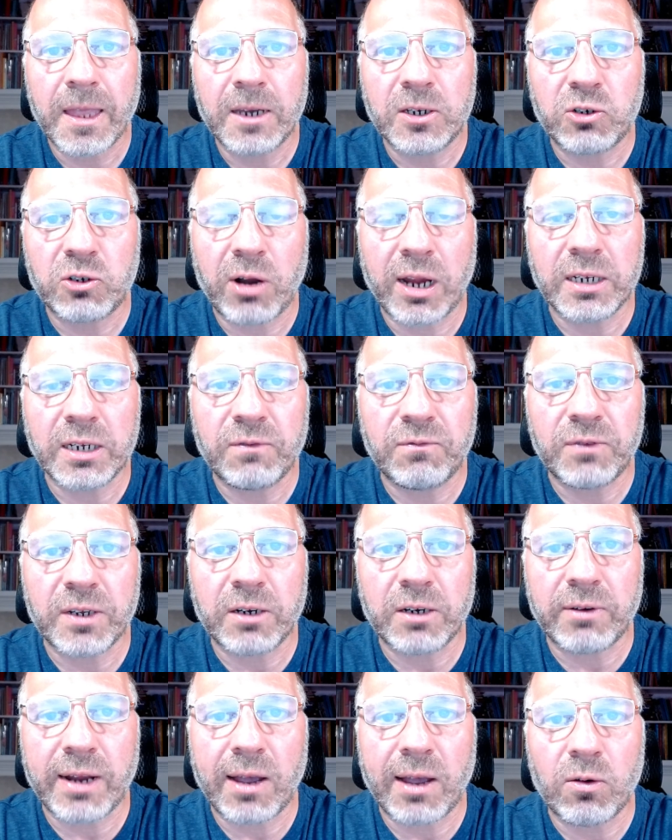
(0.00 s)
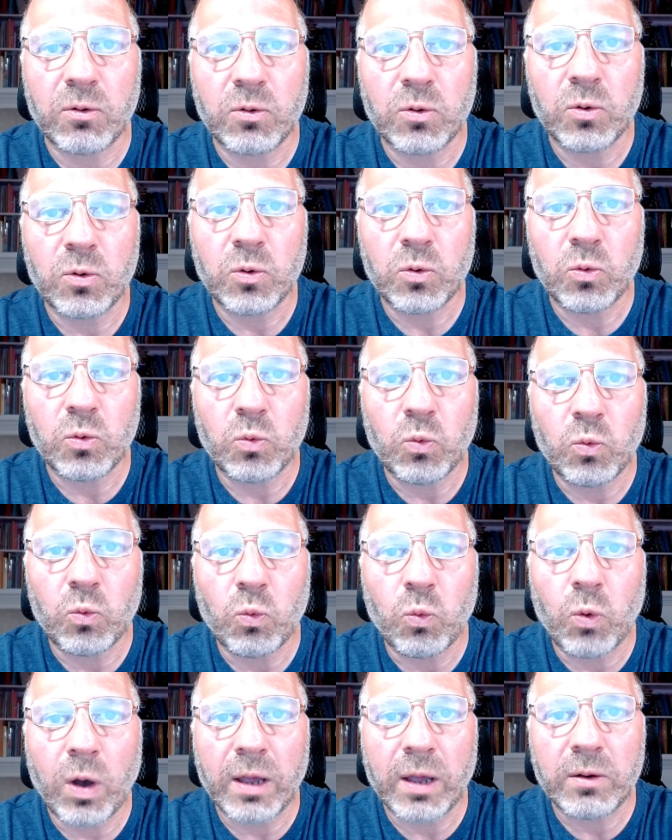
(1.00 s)
trying to figure out
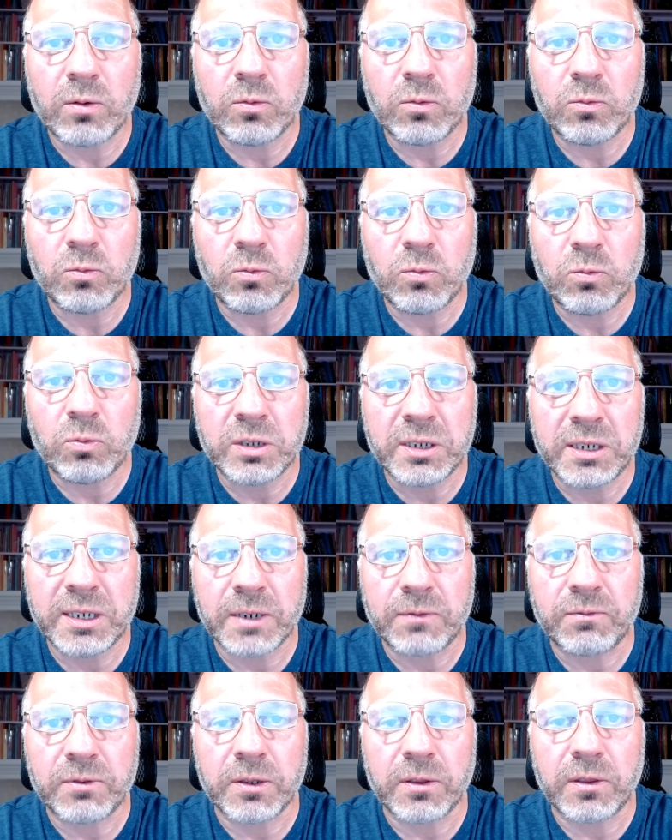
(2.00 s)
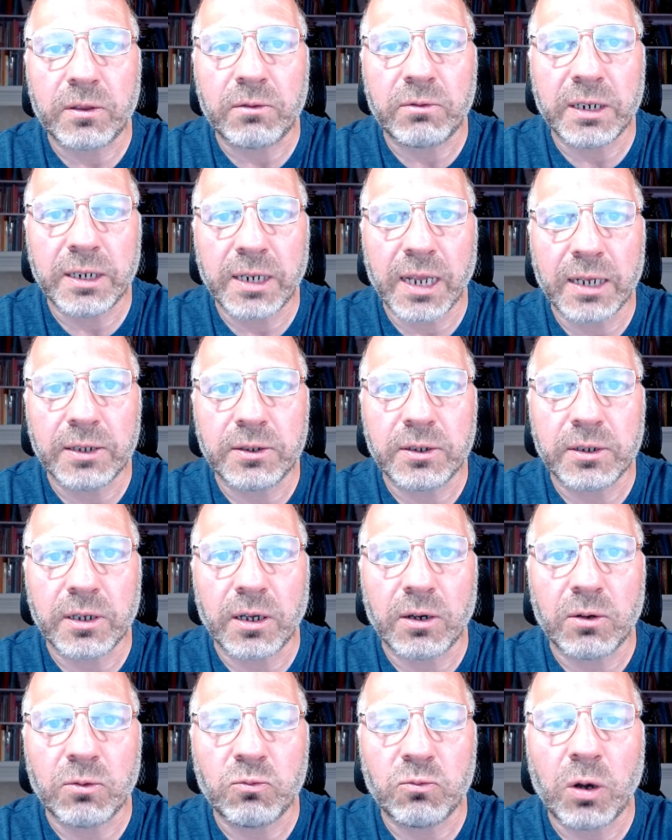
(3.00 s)
what was different three days
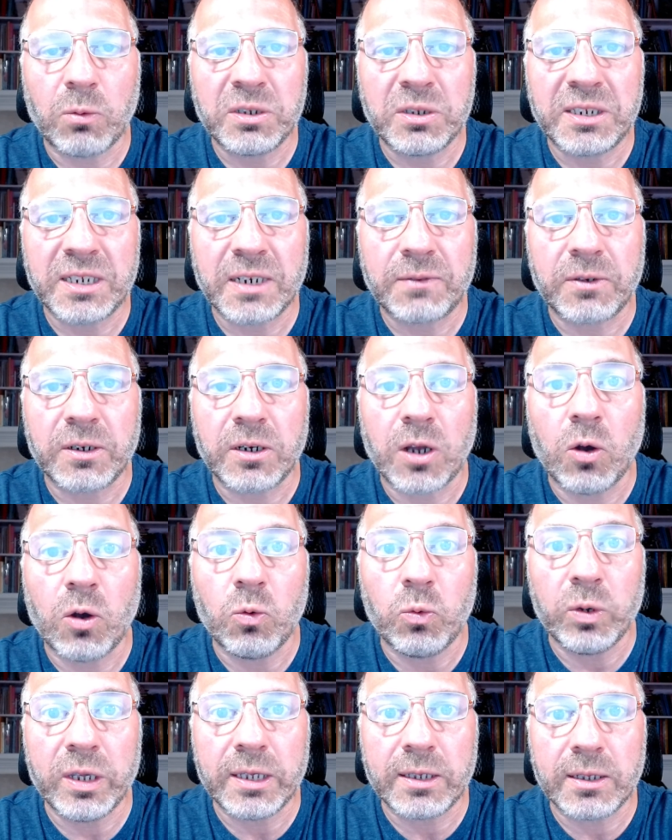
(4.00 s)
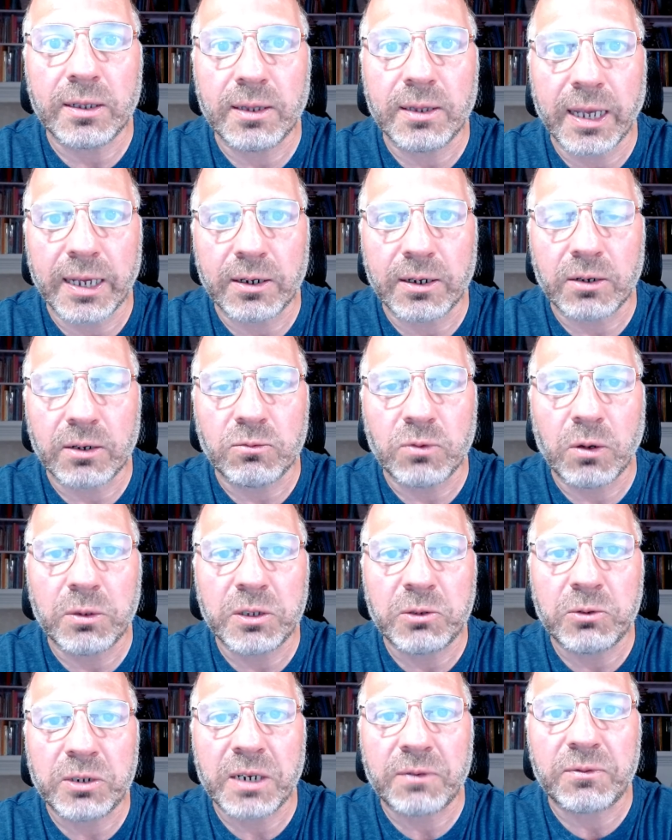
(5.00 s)
ago, what was different a week later, what
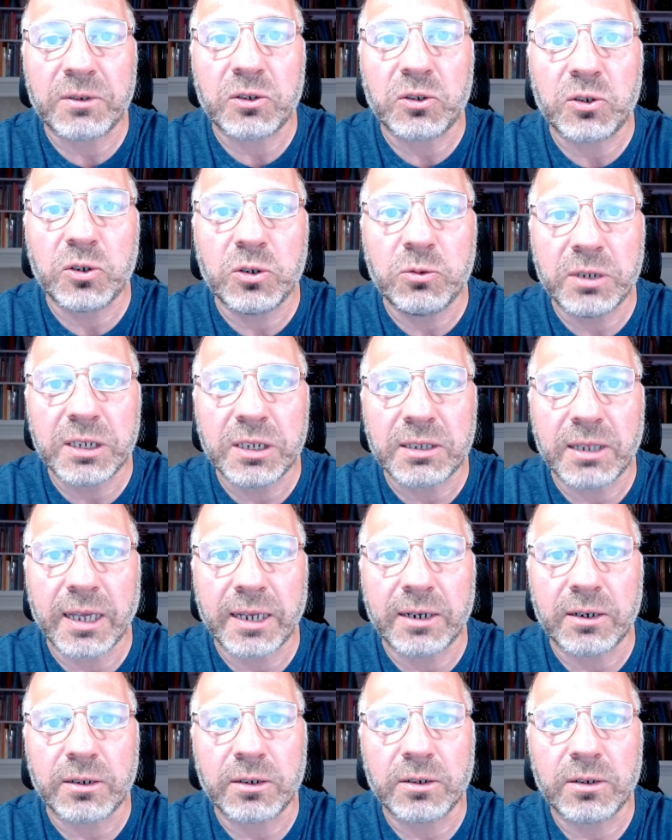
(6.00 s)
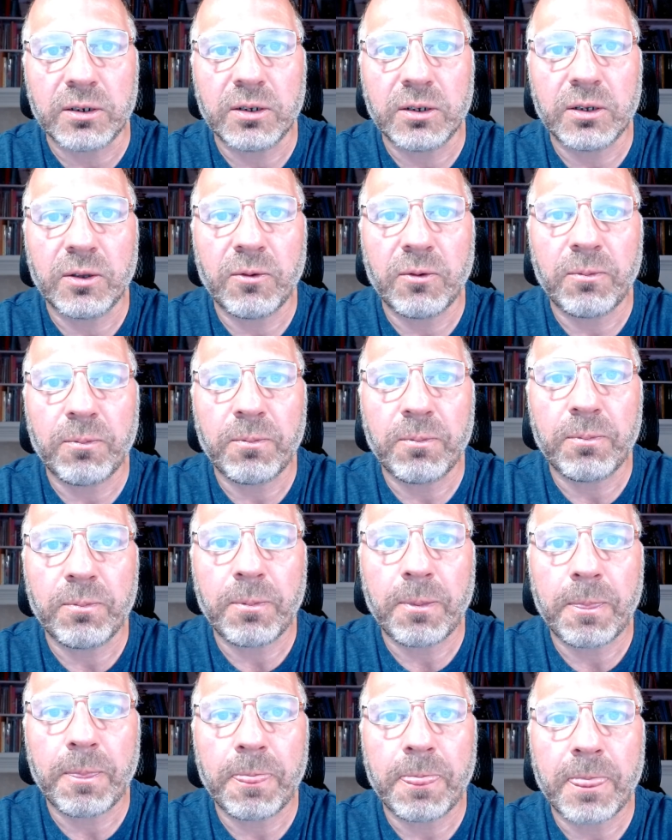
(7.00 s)
was different two weeks later.
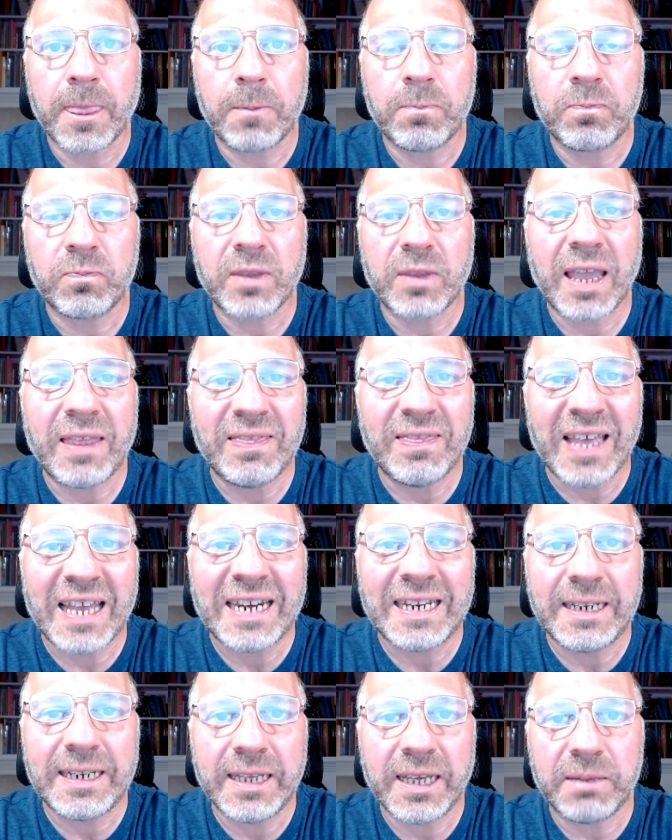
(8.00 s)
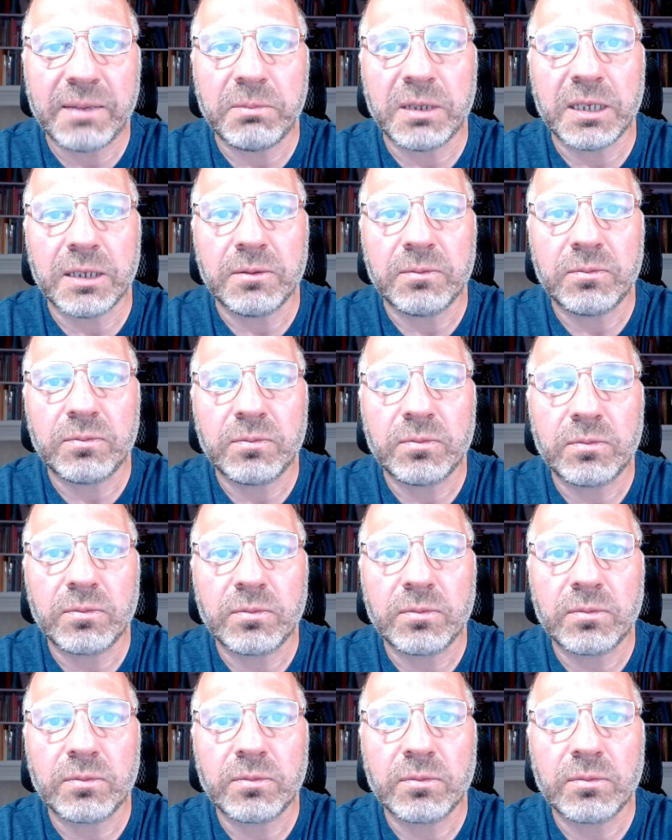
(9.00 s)
And then it hit me.
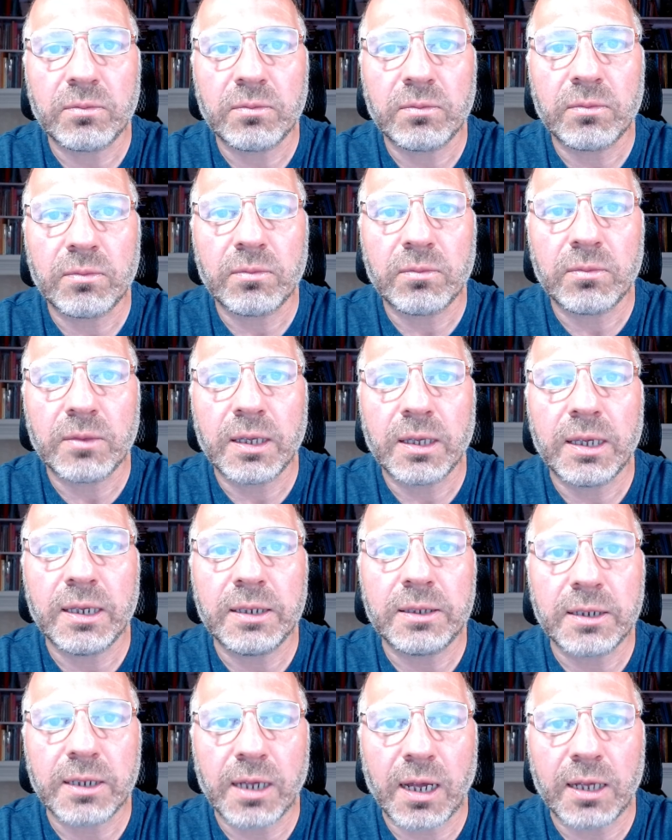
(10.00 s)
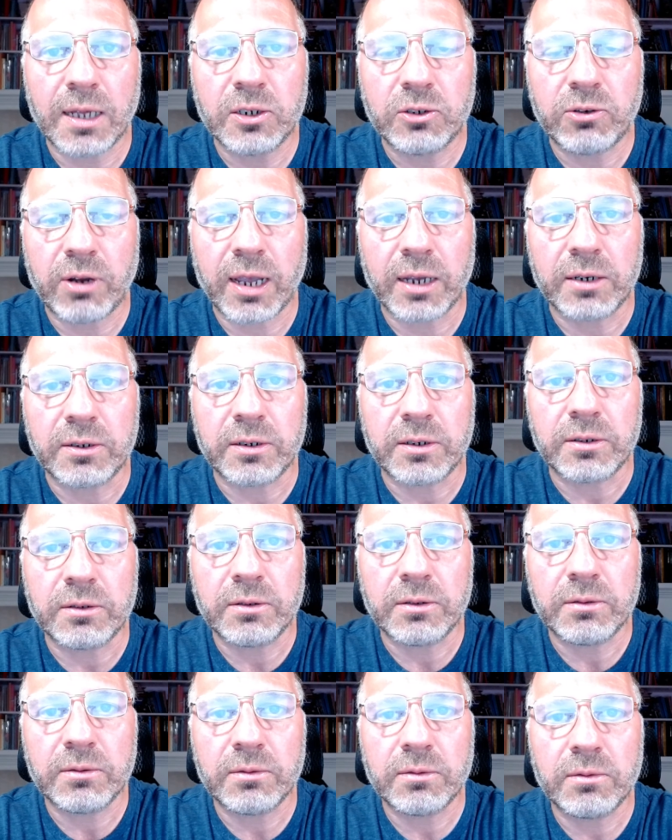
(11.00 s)
His contractor
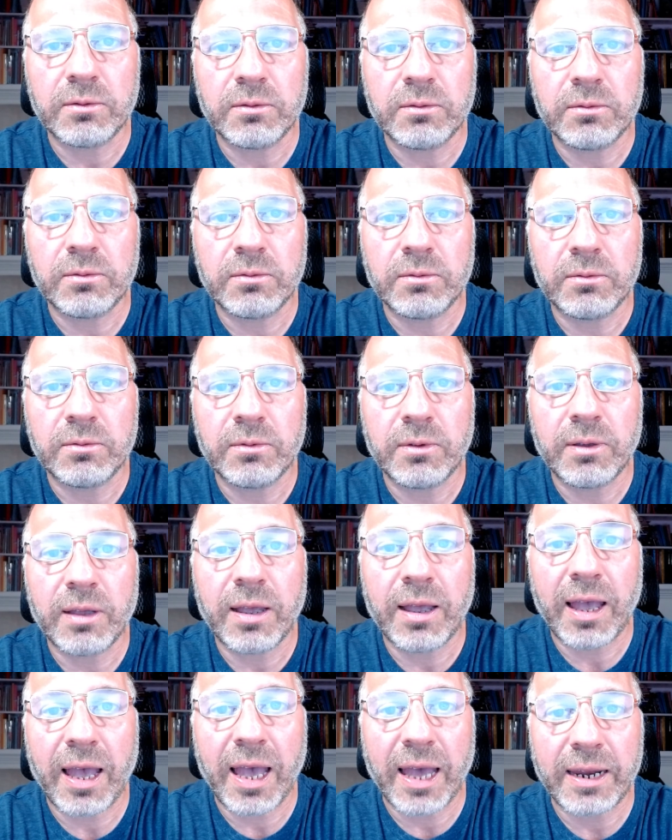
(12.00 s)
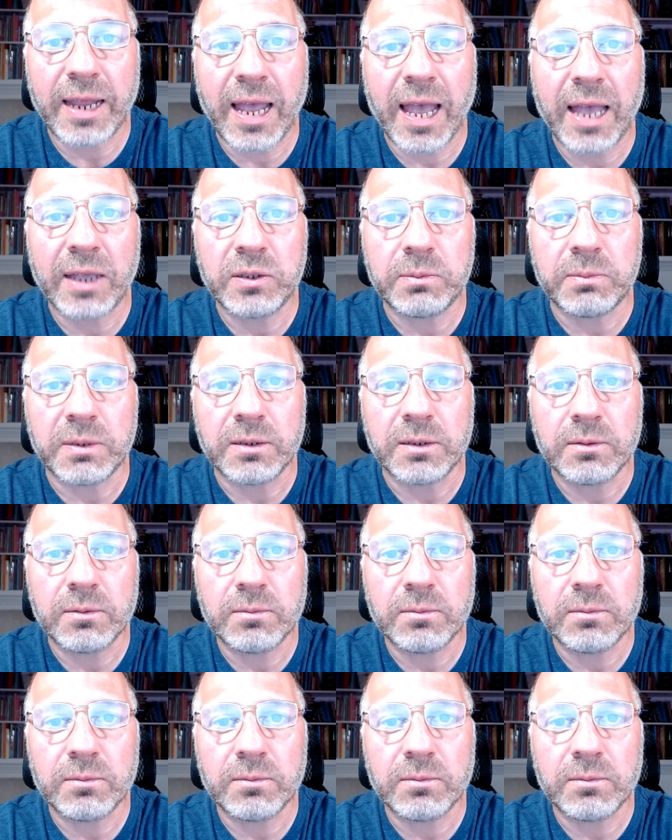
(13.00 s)
had asthma.